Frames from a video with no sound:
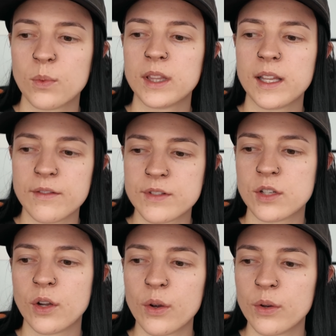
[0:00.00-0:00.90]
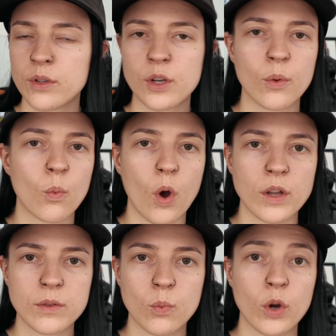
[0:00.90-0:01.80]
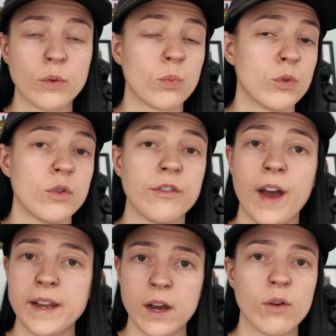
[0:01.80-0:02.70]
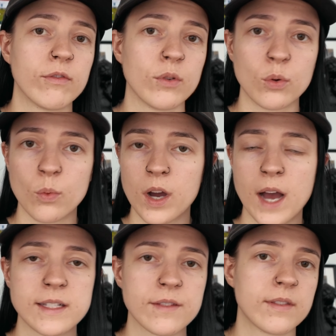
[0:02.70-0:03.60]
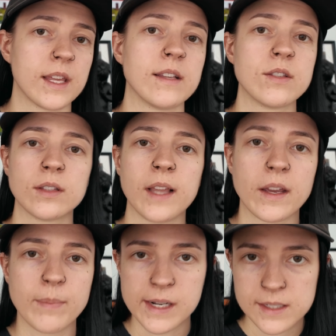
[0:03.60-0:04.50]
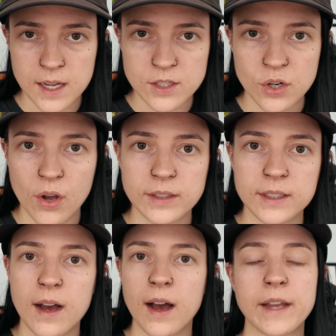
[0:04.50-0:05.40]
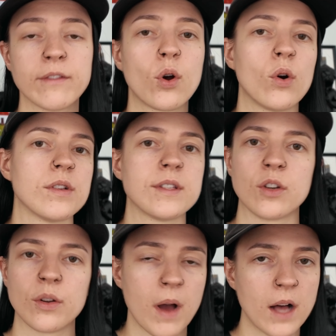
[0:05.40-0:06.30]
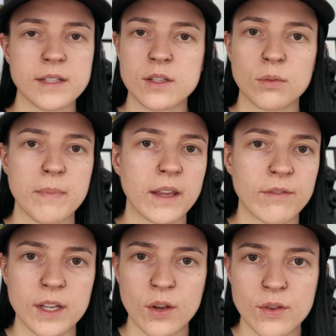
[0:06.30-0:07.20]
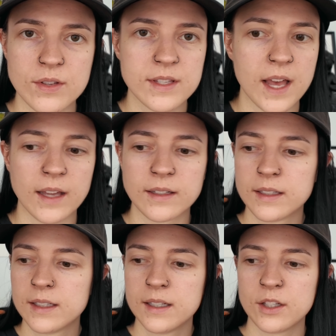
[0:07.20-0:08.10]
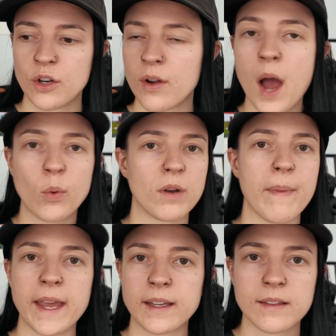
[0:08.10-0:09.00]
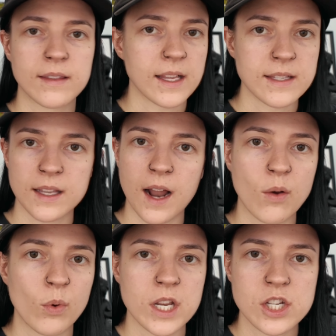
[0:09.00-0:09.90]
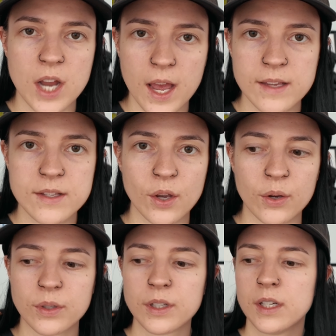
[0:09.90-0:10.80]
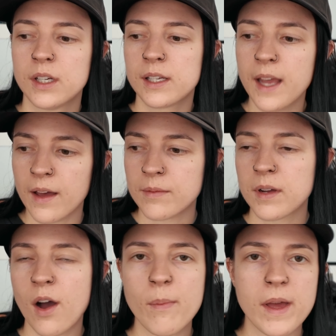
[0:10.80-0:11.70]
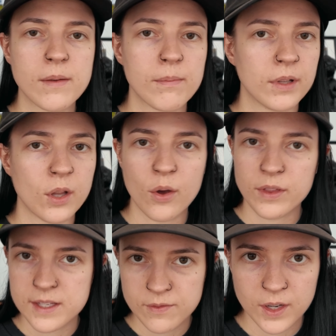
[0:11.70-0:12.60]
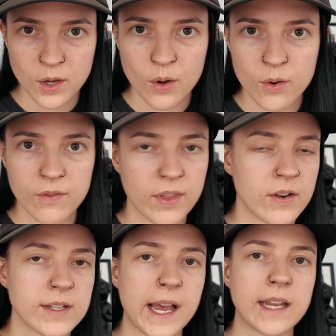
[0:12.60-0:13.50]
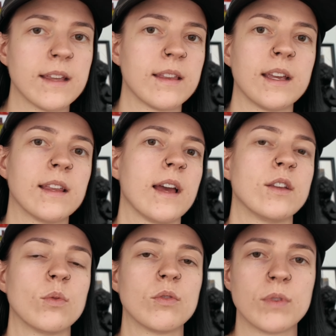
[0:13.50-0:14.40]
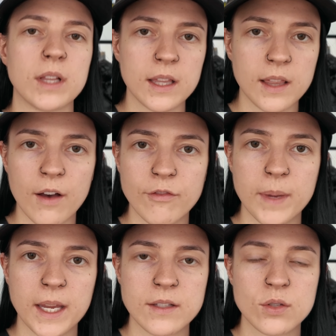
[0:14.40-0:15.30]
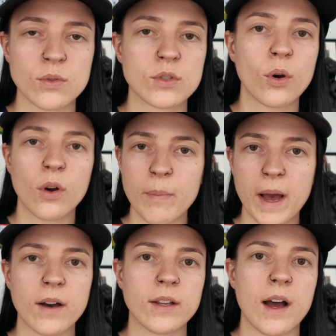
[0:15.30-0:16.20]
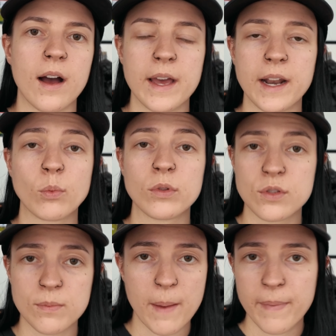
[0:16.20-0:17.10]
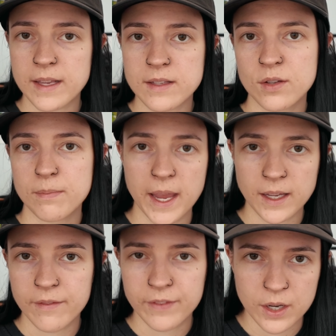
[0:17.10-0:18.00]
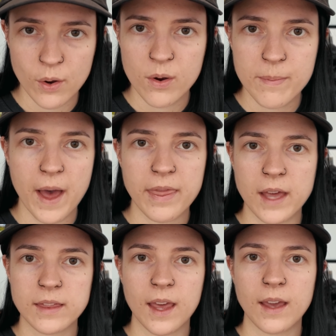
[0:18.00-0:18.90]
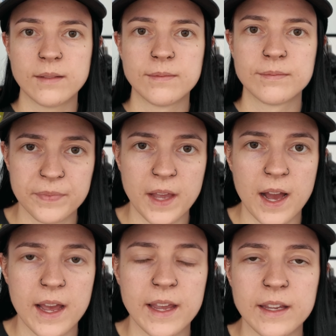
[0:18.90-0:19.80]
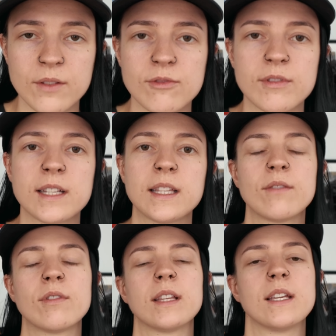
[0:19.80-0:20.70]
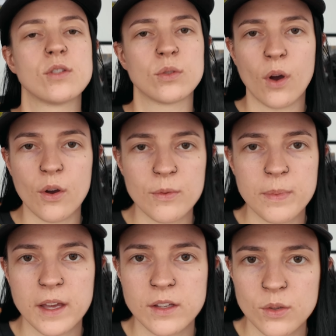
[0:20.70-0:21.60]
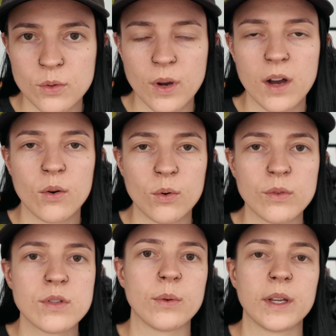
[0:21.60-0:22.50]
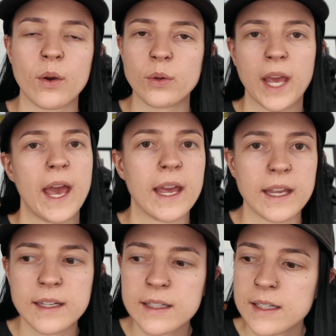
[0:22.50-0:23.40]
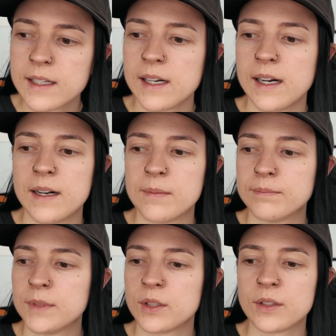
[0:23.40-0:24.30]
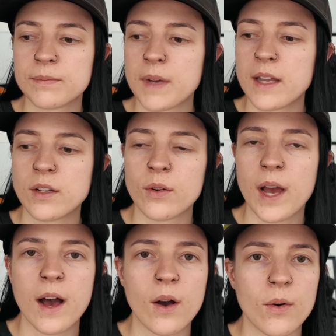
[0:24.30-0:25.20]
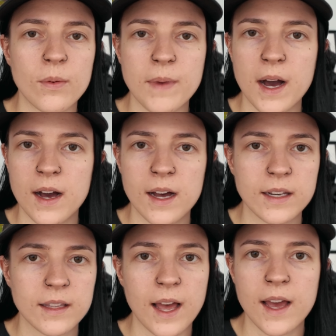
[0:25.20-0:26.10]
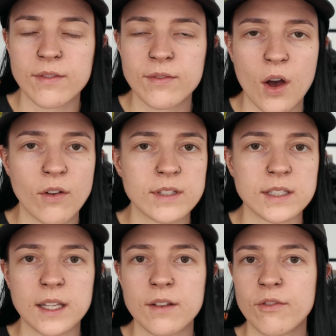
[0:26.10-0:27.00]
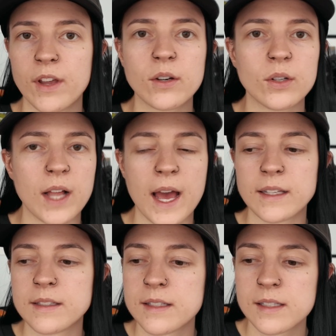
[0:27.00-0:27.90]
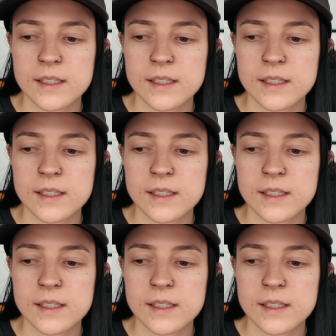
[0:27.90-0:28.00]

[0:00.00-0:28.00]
would love to know, what you'd find helpful, what kinds of things you'd like me to touch on. And of course, I'll still make videos that, I want to make and things that I want to share. So yeah, comment below this video if there is anything that you would really love me to talk about, and I will do my best to make a video about that thing. I really do hope that you are all doing okay. I know how hard life often can feel, and